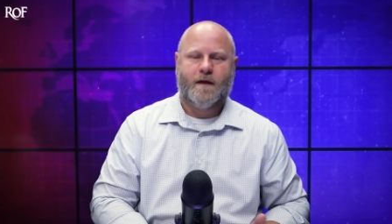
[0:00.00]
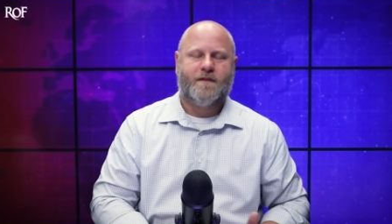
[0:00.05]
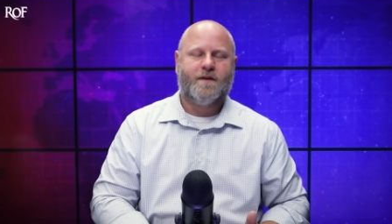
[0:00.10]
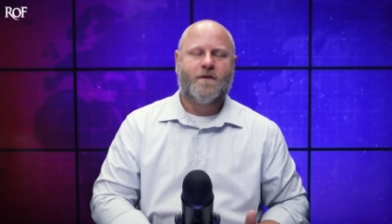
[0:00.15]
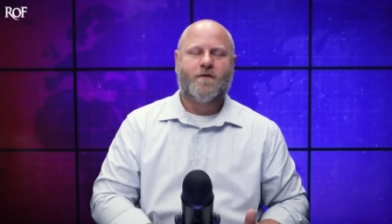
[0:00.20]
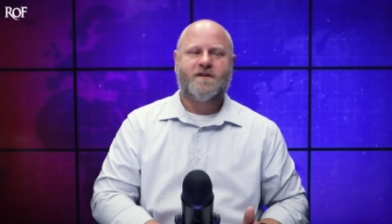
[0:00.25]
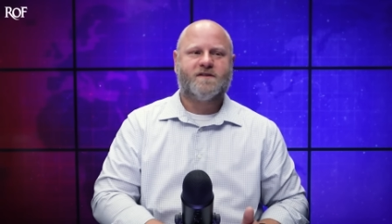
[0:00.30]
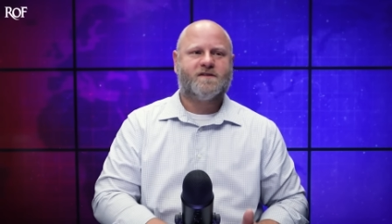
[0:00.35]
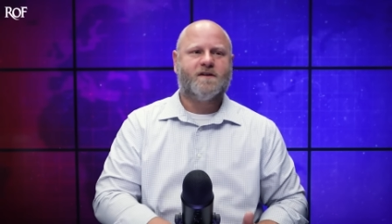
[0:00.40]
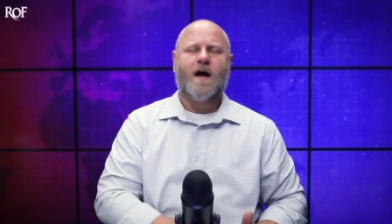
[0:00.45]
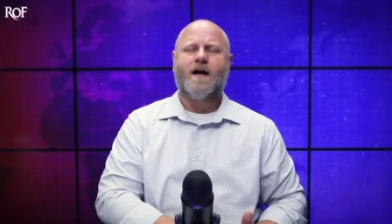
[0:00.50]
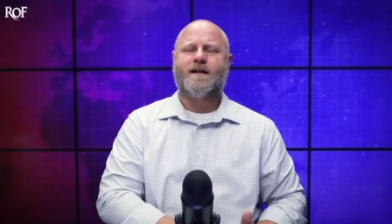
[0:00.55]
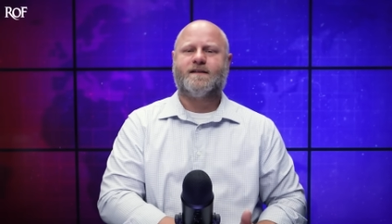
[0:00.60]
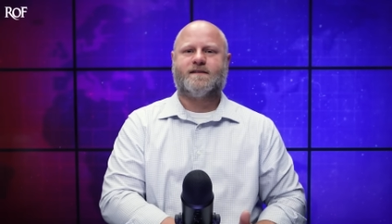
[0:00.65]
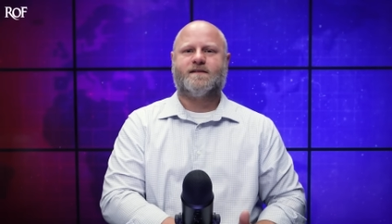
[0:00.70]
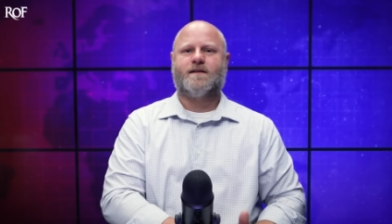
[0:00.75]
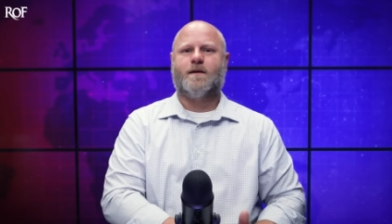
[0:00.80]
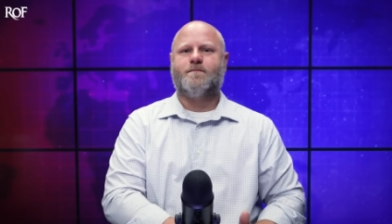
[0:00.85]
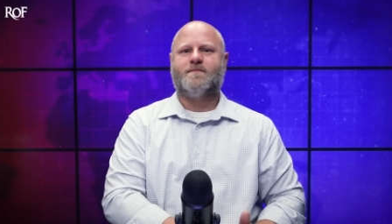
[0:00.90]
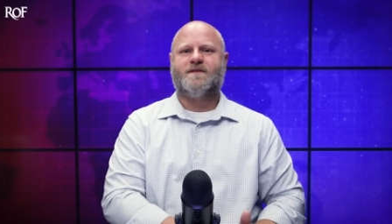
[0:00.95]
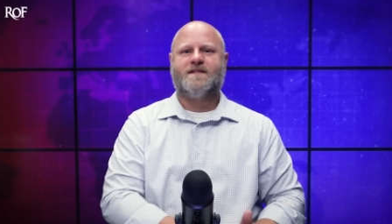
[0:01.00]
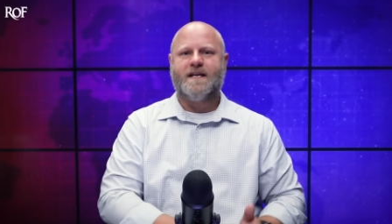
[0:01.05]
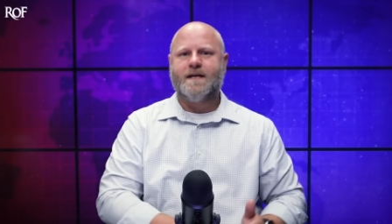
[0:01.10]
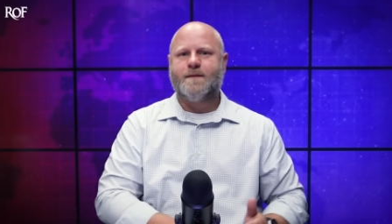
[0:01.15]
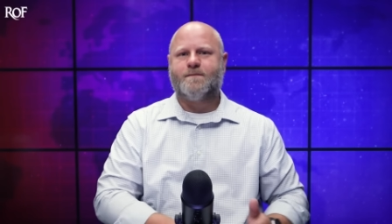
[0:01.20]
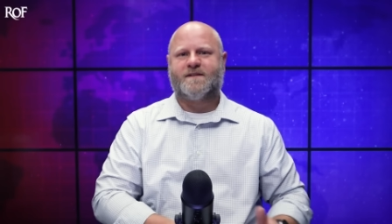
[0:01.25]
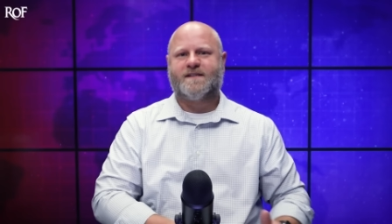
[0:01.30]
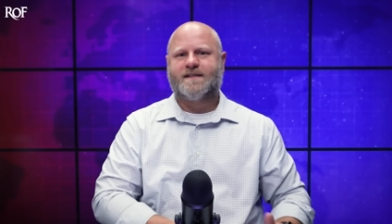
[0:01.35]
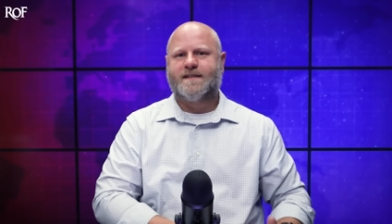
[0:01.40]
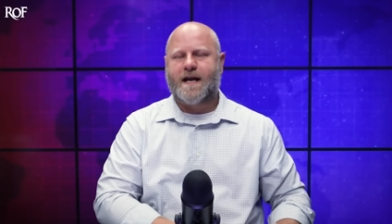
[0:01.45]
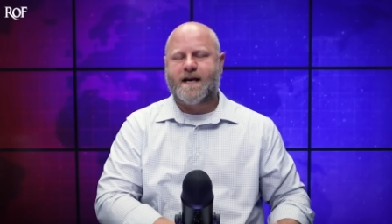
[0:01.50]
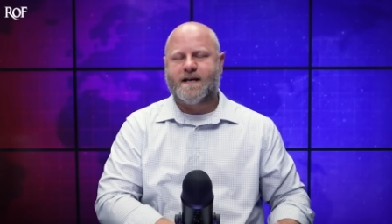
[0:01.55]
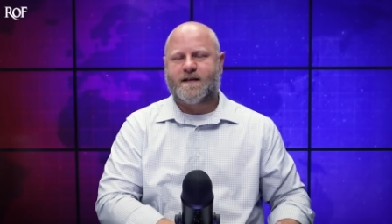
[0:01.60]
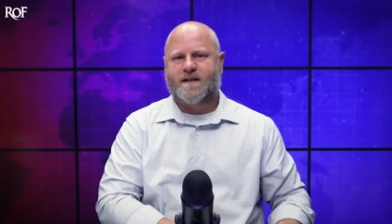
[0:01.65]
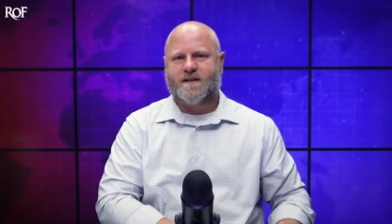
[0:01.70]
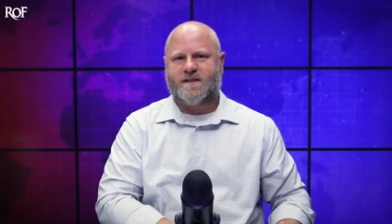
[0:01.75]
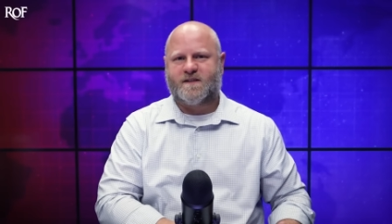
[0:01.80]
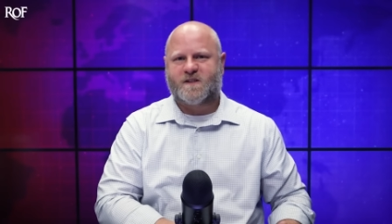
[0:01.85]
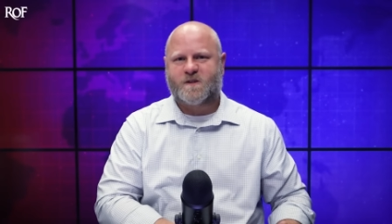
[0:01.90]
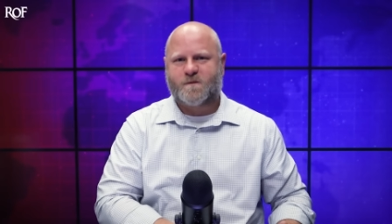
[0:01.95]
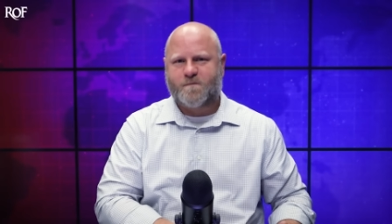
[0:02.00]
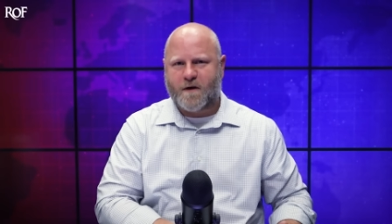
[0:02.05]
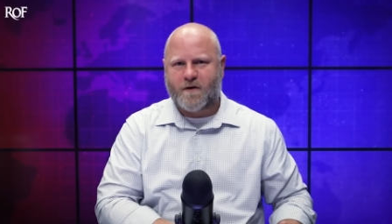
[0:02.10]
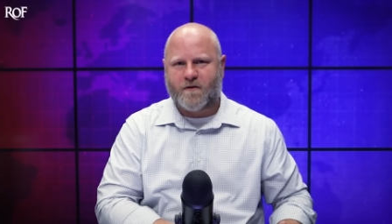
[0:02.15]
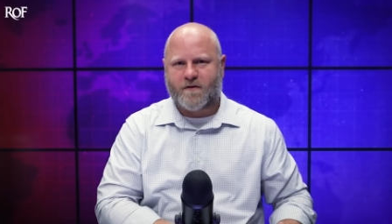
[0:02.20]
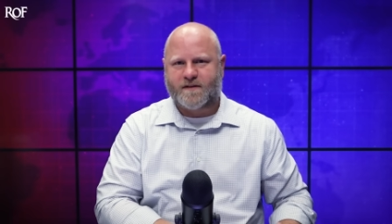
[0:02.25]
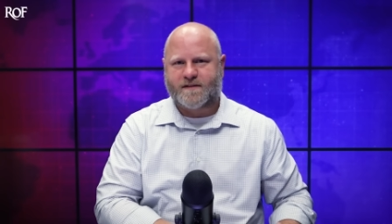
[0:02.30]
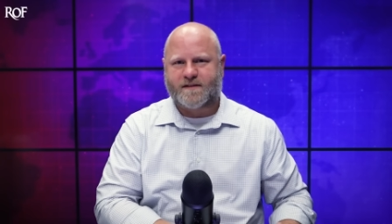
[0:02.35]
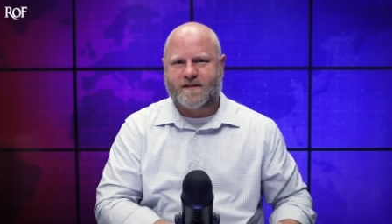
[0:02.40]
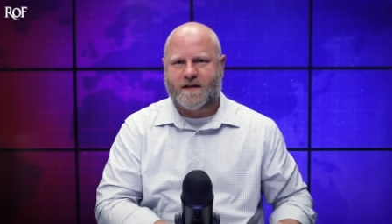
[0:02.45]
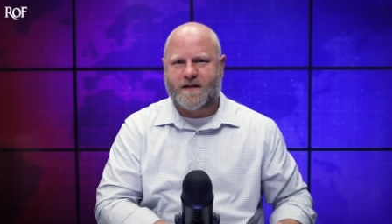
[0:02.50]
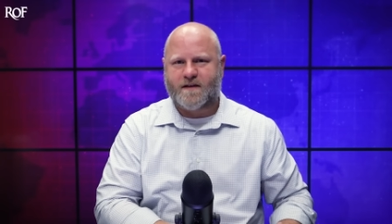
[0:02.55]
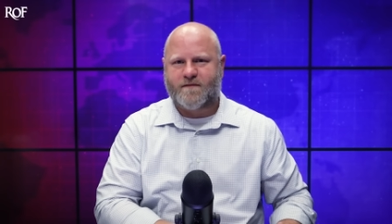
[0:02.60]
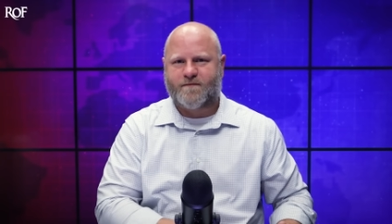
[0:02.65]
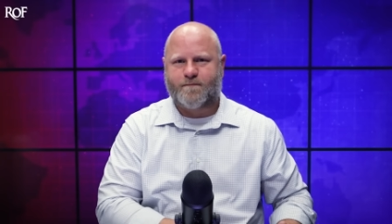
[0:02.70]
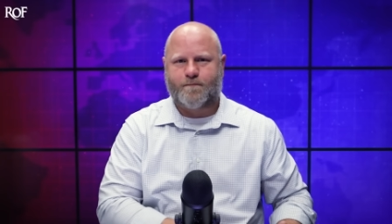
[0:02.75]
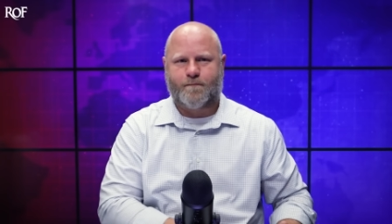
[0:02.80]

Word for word: There is not some deep state conspiracy